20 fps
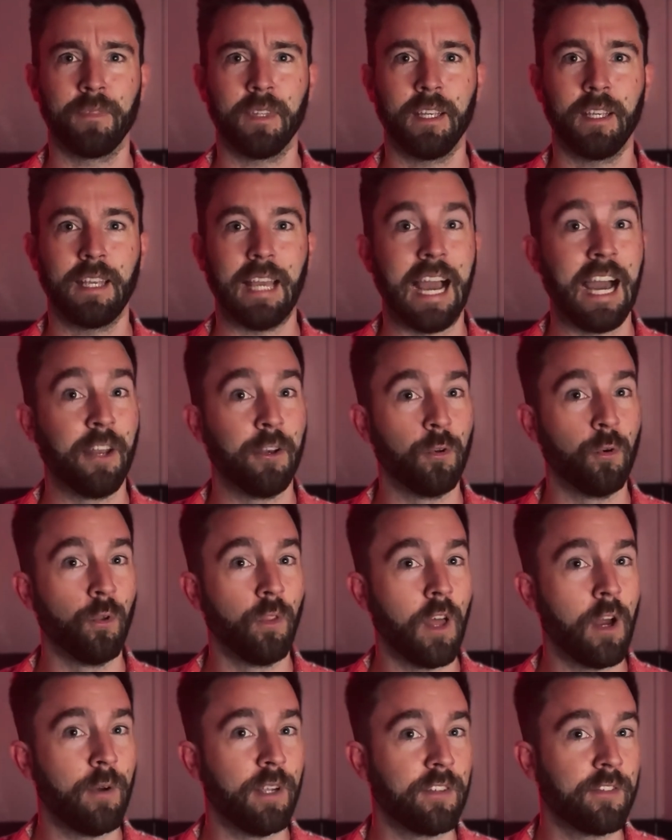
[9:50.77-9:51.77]
And
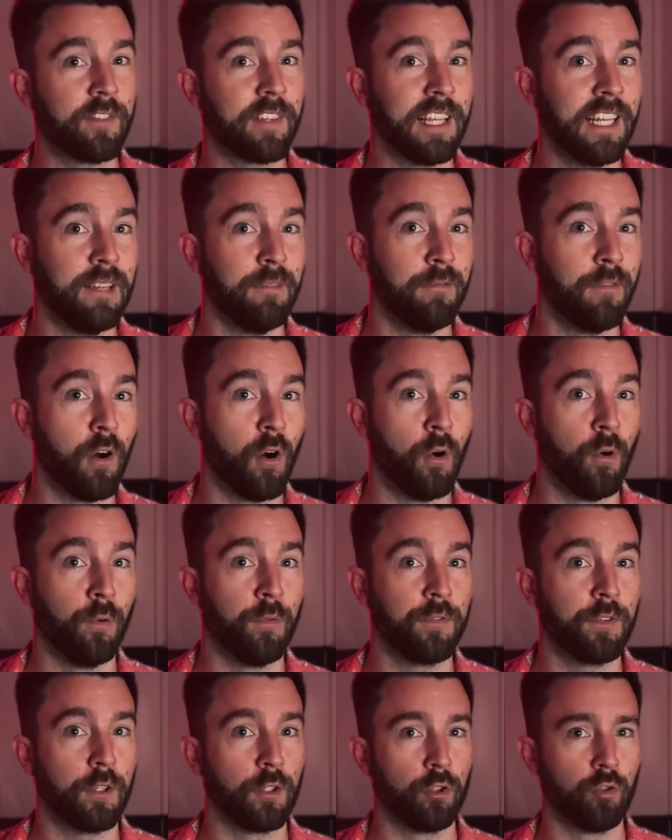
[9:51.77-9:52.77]
although it still
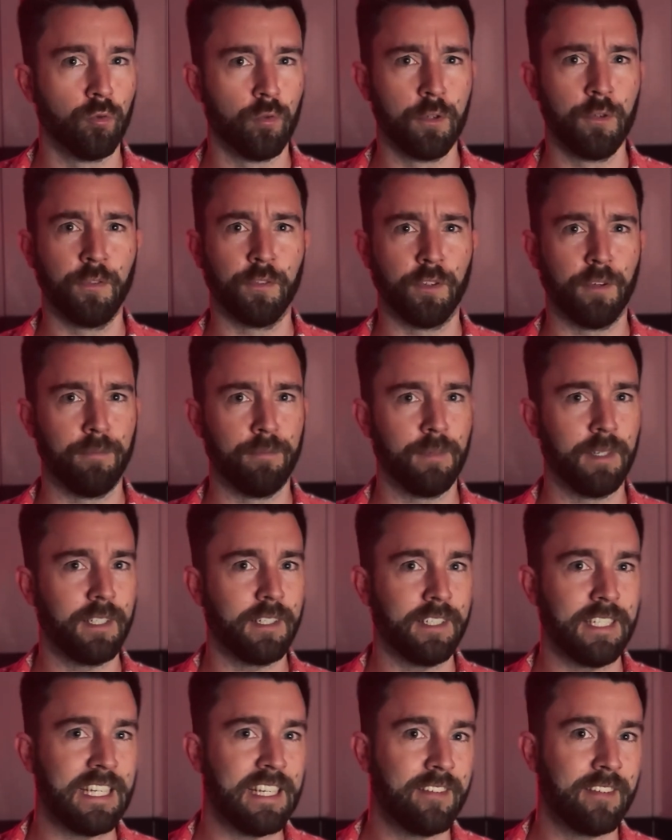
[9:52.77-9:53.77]
involves gruesome
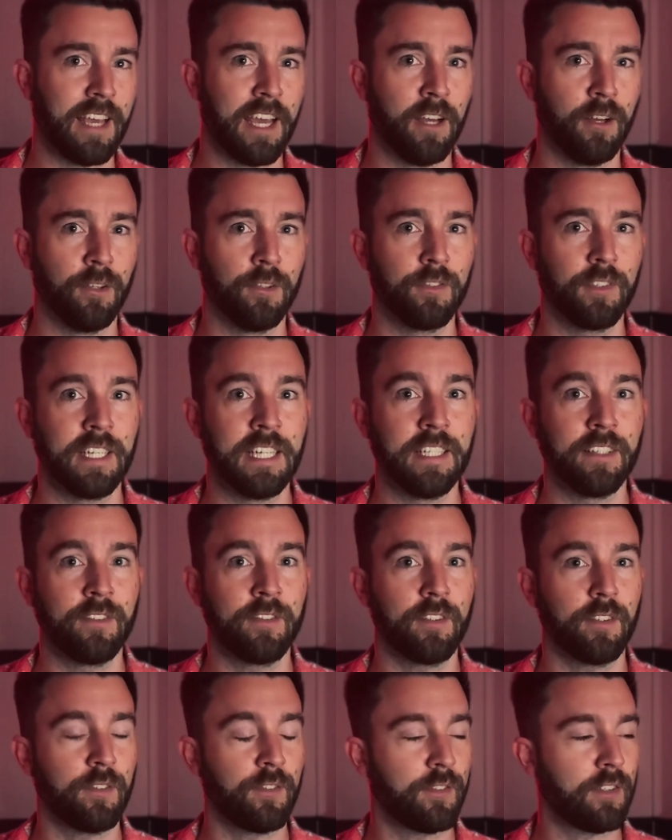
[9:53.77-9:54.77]
details,
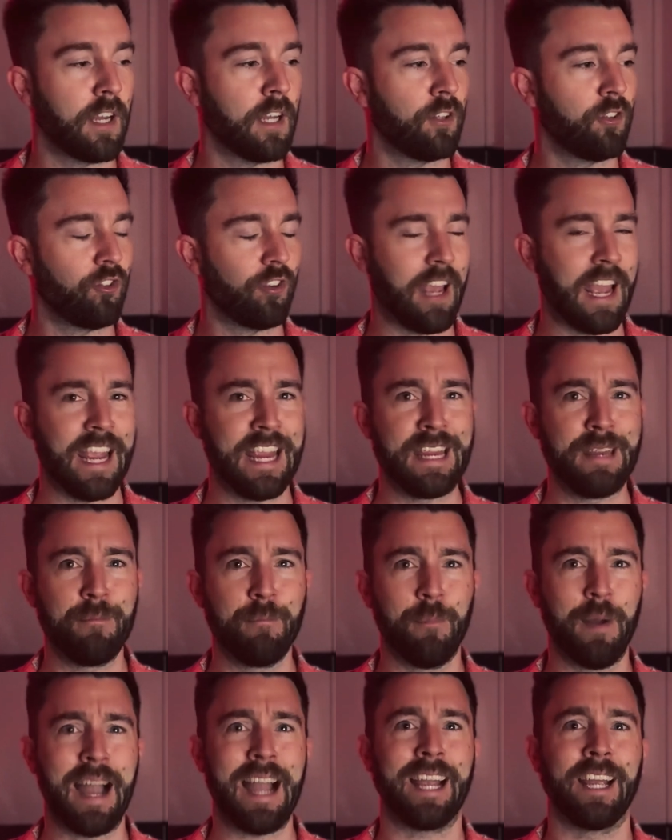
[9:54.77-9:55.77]
it's such a
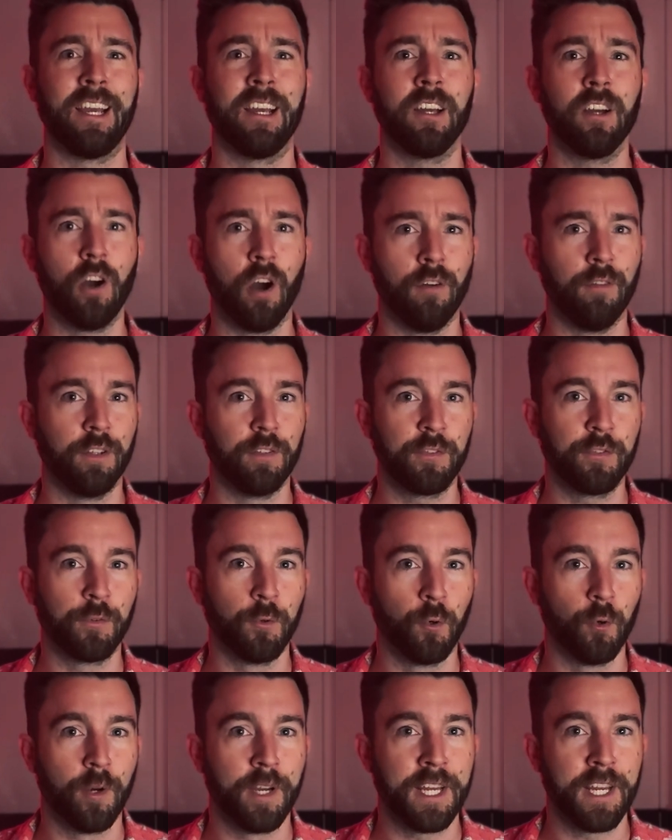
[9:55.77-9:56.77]
banger of a
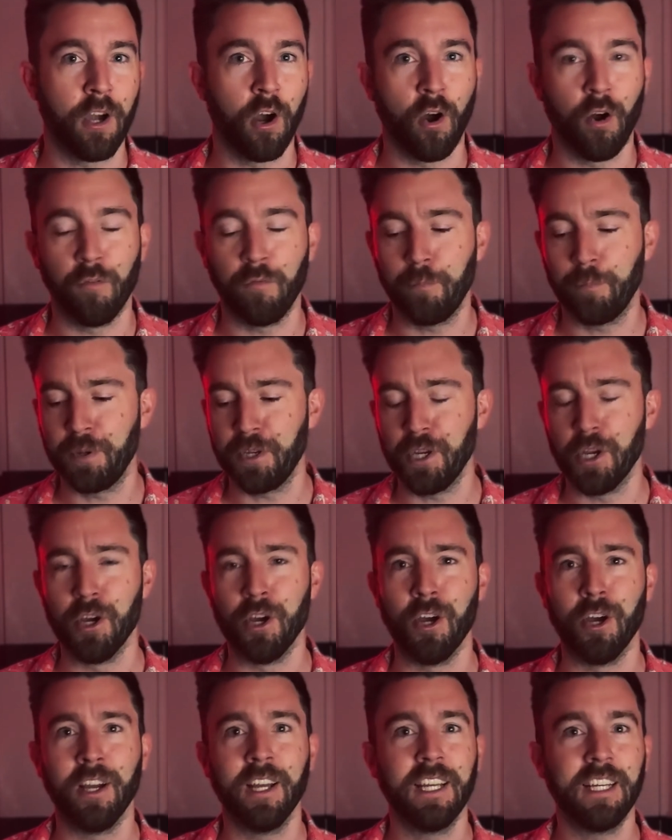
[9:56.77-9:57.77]
story of
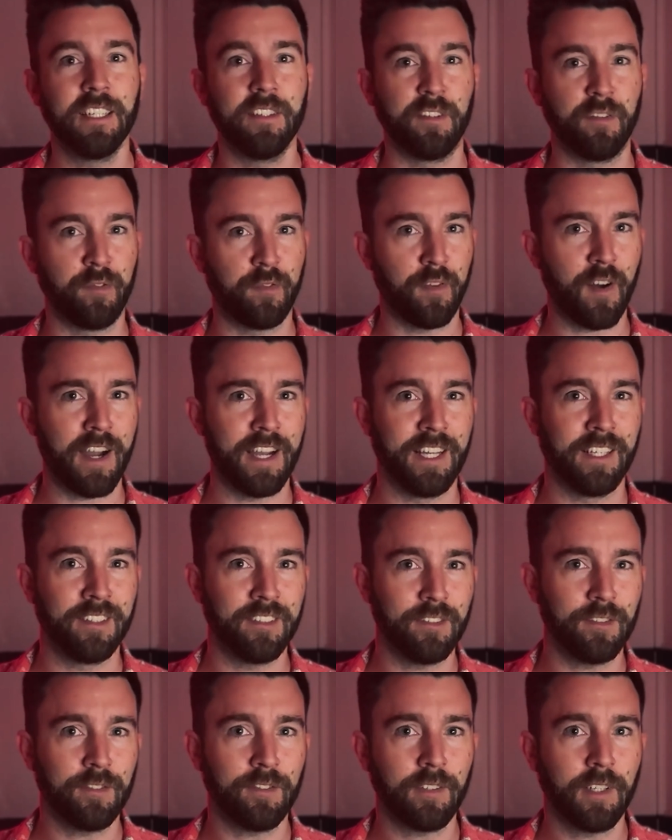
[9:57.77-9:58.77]
pure
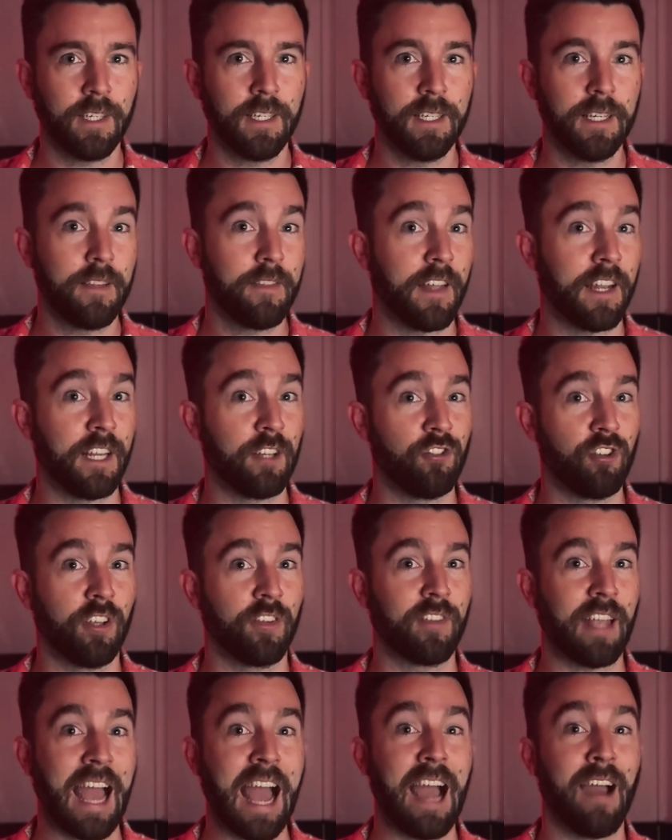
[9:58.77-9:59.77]
defiance that I just
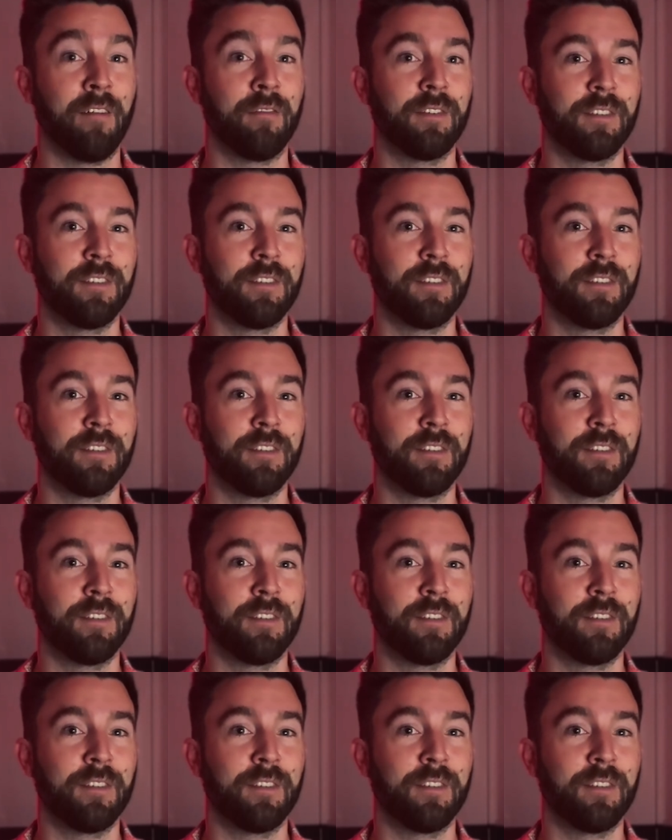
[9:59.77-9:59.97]
have